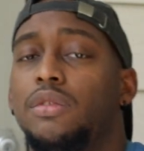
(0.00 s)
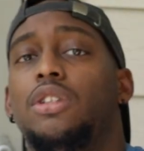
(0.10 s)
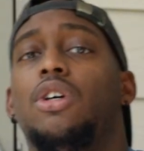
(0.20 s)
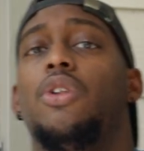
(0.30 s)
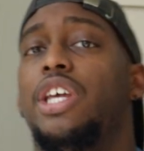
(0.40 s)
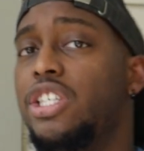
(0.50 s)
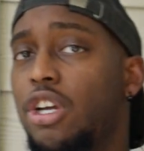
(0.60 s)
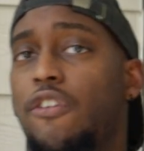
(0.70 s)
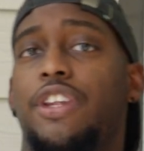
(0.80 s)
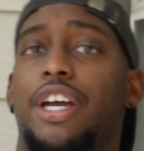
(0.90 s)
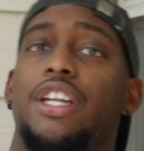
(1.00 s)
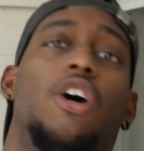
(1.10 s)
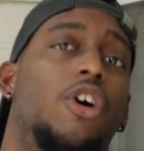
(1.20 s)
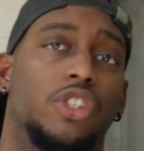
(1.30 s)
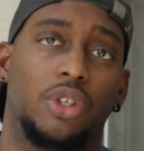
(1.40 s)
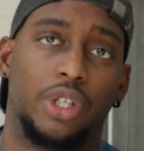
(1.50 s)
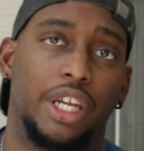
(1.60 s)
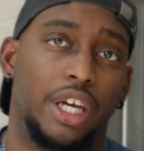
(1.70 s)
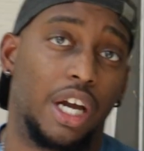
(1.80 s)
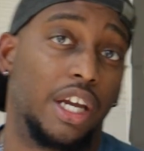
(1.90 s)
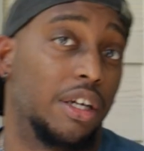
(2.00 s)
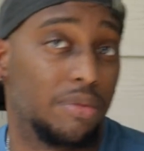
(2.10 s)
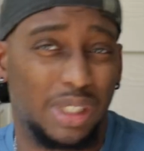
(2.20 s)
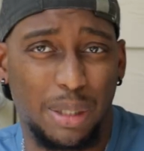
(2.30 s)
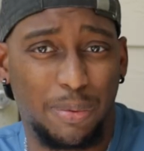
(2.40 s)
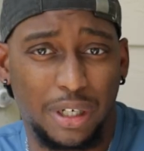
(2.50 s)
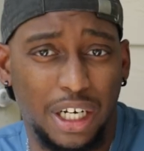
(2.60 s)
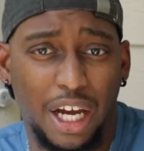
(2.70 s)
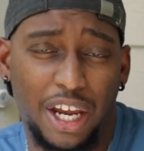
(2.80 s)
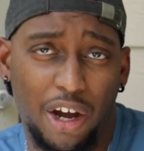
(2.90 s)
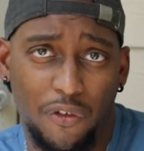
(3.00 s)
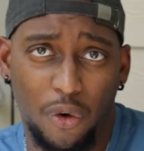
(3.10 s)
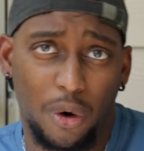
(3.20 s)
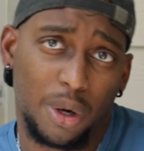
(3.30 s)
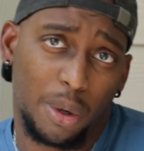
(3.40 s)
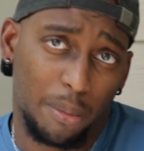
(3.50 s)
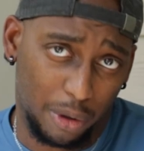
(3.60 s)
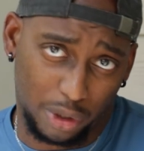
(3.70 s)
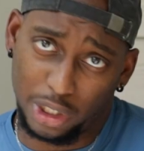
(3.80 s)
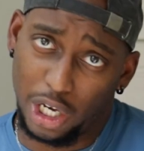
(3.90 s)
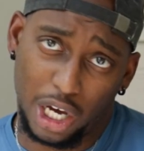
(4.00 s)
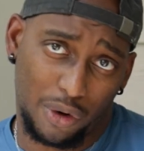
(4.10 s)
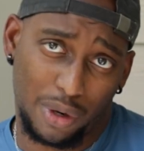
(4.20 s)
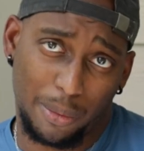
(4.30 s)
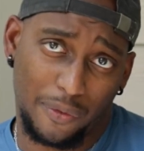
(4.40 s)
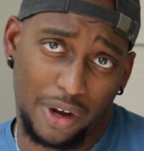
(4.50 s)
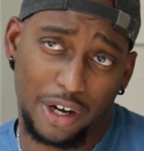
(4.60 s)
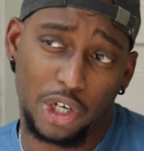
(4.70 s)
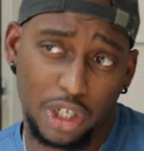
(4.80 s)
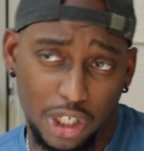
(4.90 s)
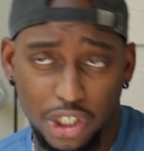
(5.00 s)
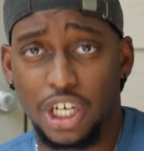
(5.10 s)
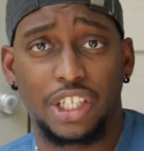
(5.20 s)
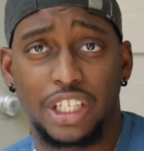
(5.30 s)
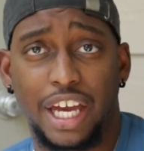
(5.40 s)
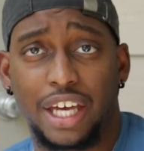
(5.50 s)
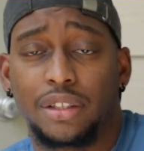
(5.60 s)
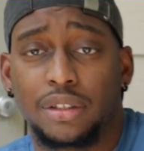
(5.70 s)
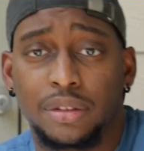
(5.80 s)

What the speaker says: So that's stuff that I am keeping an eye out for. But the Honda Rebel 500 does that,